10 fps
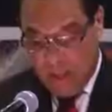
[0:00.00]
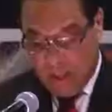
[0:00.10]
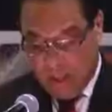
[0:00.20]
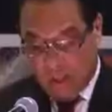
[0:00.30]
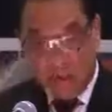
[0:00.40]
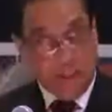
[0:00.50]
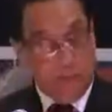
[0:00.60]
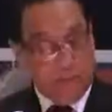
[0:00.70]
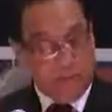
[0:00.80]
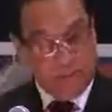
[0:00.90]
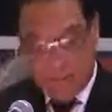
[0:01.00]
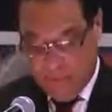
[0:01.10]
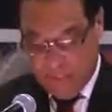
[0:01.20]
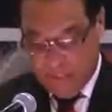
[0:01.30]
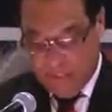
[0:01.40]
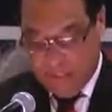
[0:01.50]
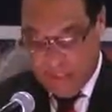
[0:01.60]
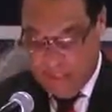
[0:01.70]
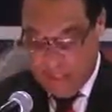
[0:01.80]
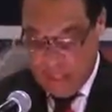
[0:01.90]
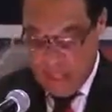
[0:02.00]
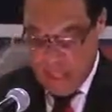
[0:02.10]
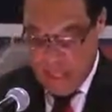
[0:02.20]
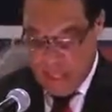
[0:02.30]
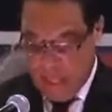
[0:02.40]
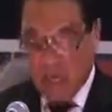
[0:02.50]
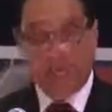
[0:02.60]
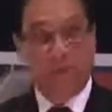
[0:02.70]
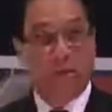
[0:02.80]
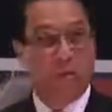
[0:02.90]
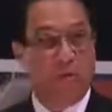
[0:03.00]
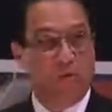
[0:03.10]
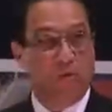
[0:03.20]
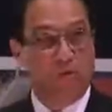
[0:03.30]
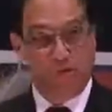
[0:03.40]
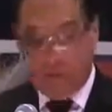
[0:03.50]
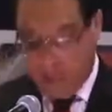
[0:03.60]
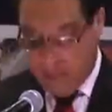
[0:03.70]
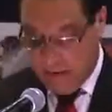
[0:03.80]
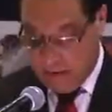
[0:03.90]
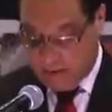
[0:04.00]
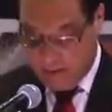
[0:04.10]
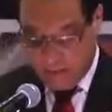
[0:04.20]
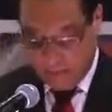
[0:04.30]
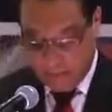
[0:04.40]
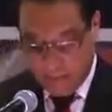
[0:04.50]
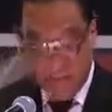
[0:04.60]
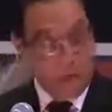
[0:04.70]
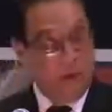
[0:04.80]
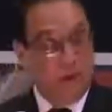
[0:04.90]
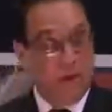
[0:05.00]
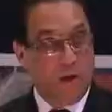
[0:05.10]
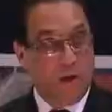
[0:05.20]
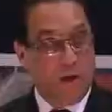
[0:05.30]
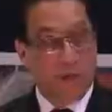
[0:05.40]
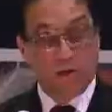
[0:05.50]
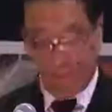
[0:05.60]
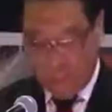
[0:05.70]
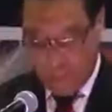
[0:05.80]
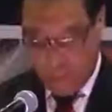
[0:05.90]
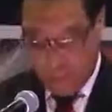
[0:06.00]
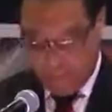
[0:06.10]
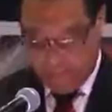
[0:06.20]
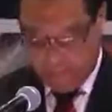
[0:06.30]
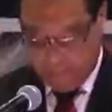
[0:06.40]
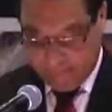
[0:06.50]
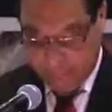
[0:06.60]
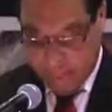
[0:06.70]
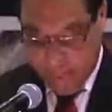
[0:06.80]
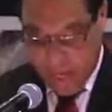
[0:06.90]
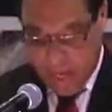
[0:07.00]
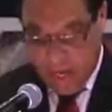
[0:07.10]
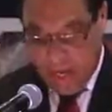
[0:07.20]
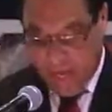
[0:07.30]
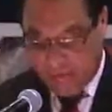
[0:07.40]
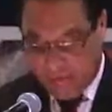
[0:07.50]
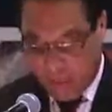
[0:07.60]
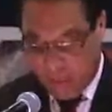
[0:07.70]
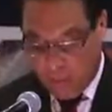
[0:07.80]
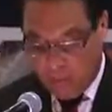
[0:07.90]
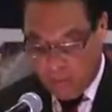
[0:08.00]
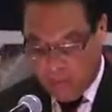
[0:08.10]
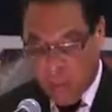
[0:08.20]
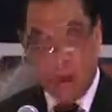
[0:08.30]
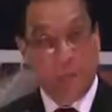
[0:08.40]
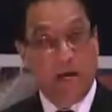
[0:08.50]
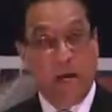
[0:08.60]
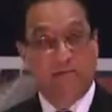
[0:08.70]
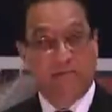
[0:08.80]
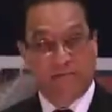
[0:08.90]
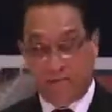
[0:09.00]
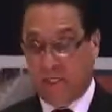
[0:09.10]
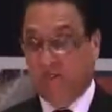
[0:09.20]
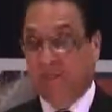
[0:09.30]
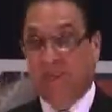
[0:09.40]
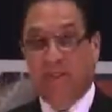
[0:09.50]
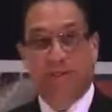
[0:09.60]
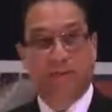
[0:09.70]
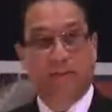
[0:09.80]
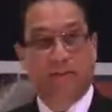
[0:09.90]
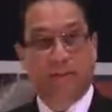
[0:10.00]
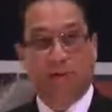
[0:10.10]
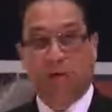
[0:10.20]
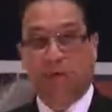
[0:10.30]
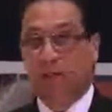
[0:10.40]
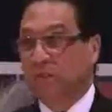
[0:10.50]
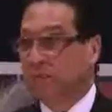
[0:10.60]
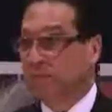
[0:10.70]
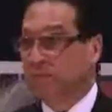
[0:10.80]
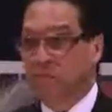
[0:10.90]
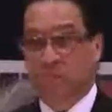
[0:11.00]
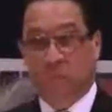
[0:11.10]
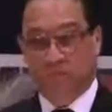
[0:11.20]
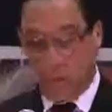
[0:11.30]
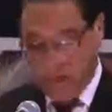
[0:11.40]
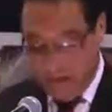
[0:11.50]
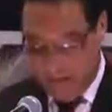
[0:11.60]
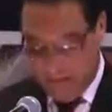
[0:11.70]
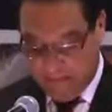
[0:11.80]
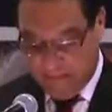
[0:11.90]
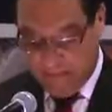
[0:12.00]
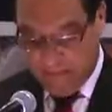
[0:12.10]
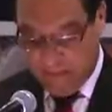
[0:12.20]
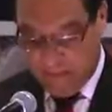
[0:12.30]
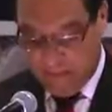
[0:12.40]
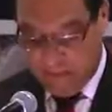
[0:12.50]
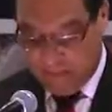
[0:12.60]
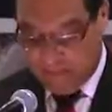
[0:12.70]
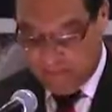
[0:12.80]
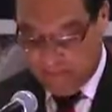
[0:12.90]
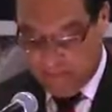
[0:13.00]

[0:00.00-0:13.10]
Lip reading: In closing, Mr. President, I think we are moving in the right direction on the same road. I look forward, on behalf of the government and my colleagues, many of whom are here this afternoon,